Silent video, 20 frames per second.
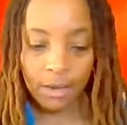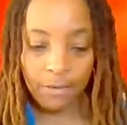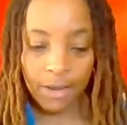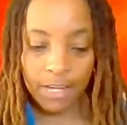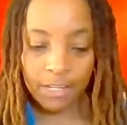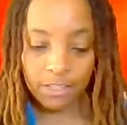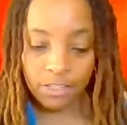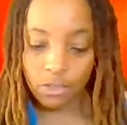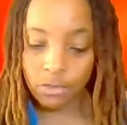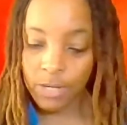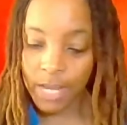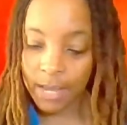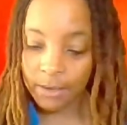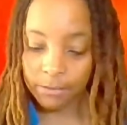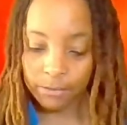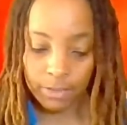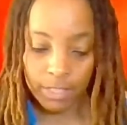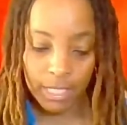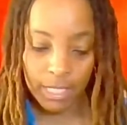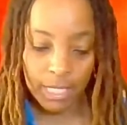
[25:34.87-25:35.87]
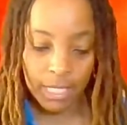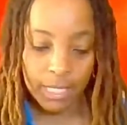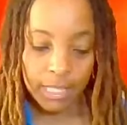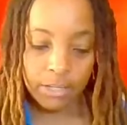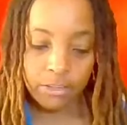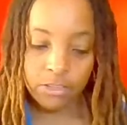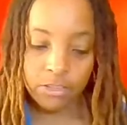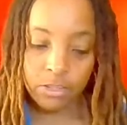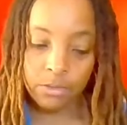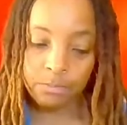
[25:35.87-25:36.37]
All right, so now
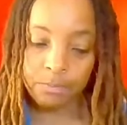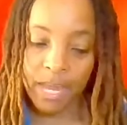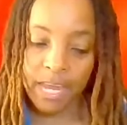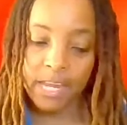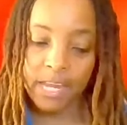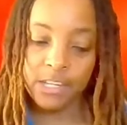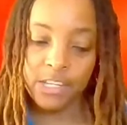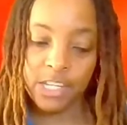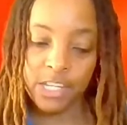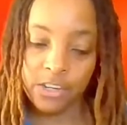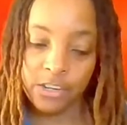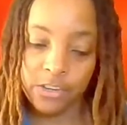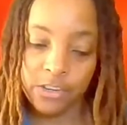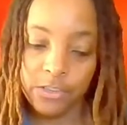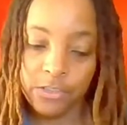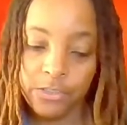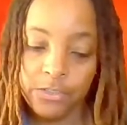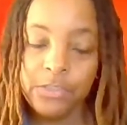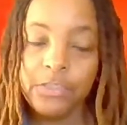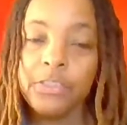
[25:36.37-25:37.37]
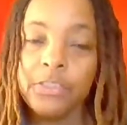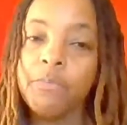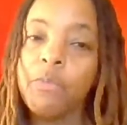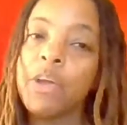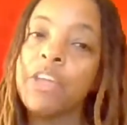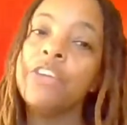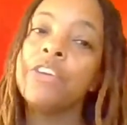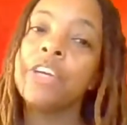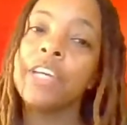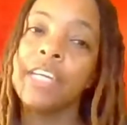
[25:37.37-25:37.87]
there's a page here
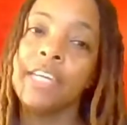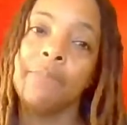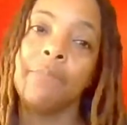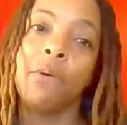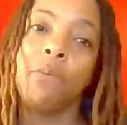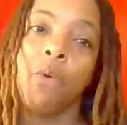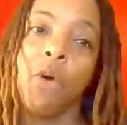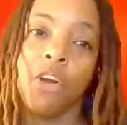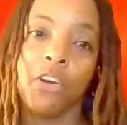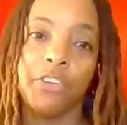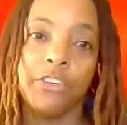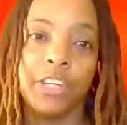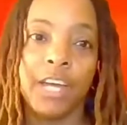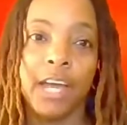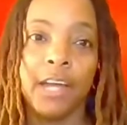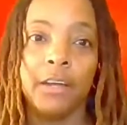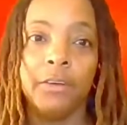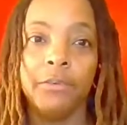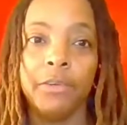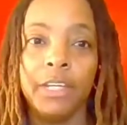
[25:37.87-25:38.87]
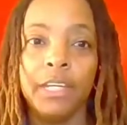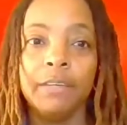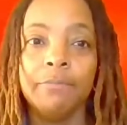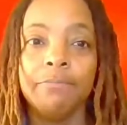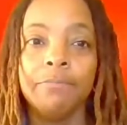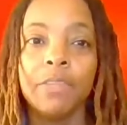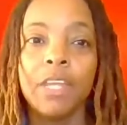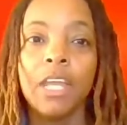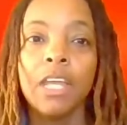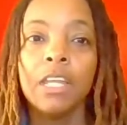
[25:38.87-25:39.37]
where you can keep a water diary.
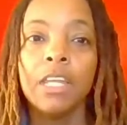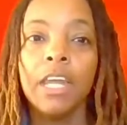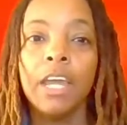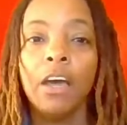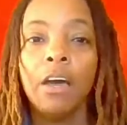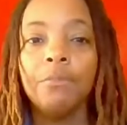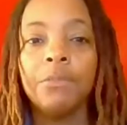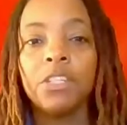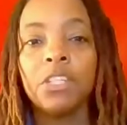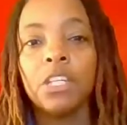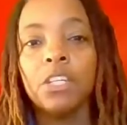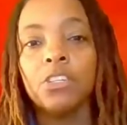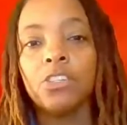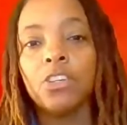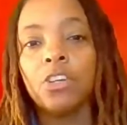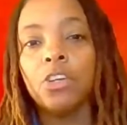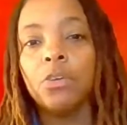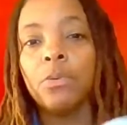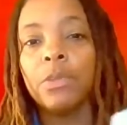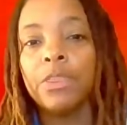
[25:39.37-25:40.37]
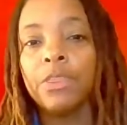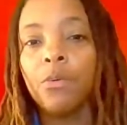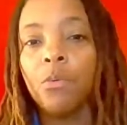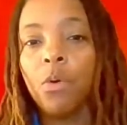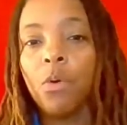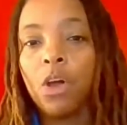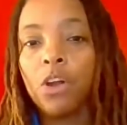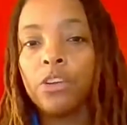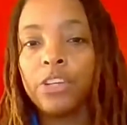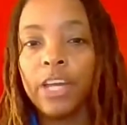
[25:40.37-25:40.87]
Now, I'm just going to show you what the
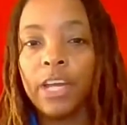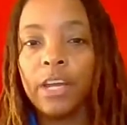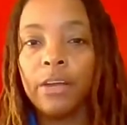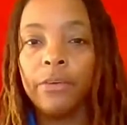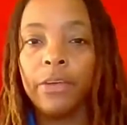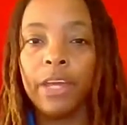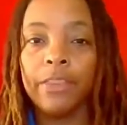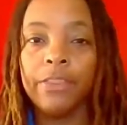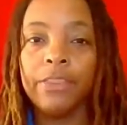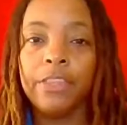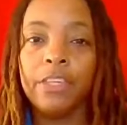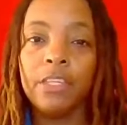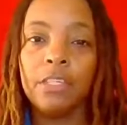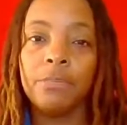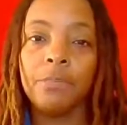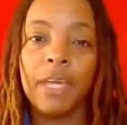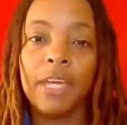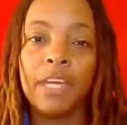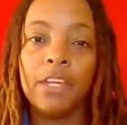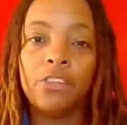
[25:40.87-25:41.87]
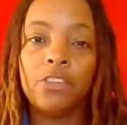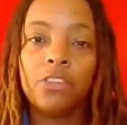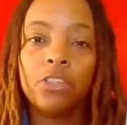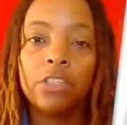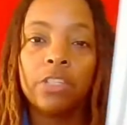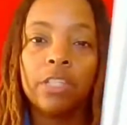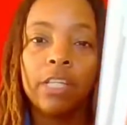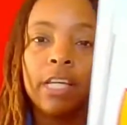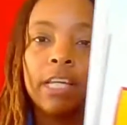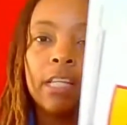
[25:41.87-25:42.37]
water diary on this page looks